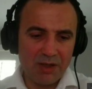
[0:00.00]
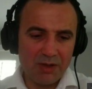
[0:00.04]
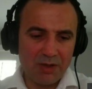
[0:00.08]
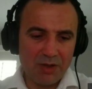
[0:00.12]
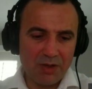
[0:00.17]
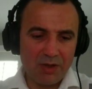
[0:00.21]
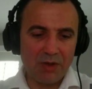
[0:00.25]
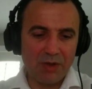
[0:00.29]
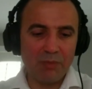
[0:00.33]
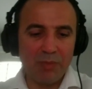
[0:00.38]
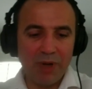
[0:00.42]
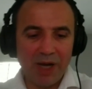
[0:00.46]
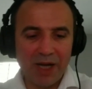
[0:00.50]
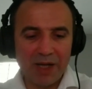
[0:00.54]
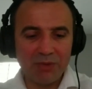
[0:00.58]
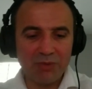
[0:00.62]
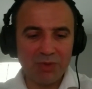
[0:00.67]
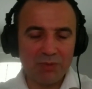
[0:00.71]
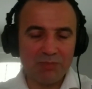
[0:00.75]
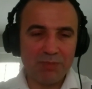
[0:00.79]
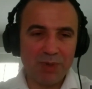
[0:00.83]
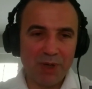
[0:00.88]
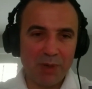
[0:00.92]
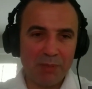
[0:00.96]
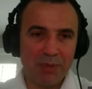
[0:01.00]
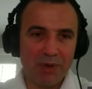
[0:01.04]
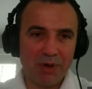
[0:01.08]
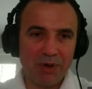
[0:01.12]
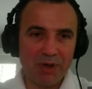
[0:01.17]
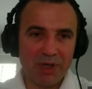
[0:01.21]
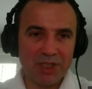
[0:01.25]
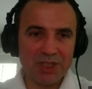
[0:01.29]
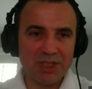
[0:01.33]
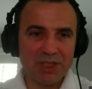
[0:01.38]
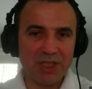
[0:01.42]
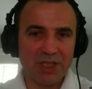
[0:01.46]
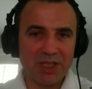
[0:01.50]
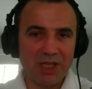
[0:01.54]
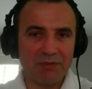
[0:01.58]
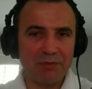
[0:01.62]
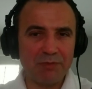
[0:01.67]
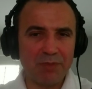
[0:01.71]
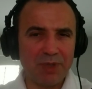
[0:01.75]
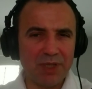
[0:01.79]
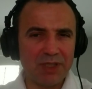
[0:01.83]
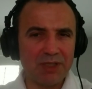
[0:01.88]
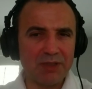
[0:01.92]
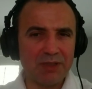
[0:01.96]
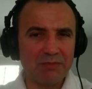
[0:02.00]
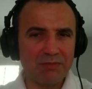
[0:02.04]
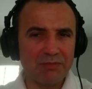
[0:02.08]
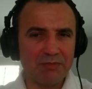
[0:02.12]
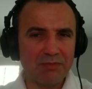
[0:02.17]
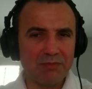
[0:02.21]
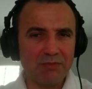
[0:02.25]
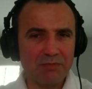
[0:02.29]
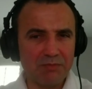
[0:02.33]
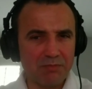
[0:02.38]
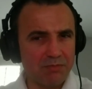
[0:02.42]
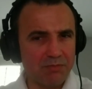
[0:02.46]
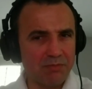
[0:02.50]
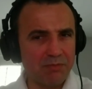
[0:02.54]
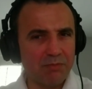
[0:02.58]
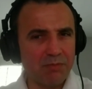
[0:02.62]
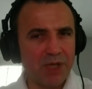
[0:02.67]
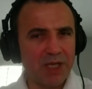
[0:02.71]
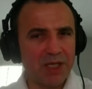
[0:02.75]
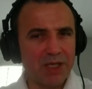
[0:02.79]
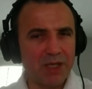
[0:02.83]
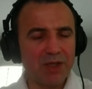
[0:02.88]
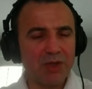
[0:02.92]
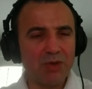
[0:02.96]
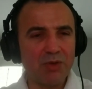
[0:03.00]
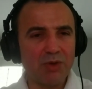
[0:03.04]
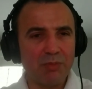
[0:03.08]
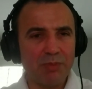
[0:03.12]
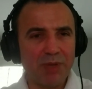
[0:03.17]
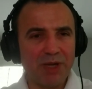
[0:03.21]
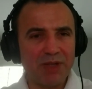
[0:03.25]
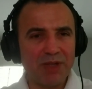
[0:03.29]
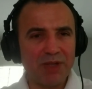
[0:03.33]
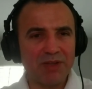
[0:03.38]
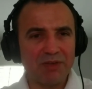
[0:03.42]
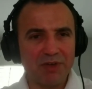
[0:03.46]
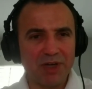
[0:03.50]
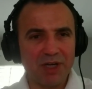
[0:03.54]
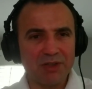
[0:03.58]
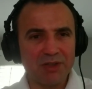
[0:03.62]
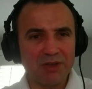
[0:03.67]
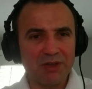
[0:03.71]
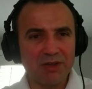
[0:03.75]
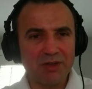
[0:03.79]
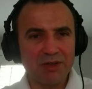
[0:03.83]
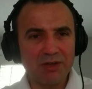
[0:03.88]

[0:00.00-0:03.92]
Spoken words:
combined with preparation have been making you a better fighter?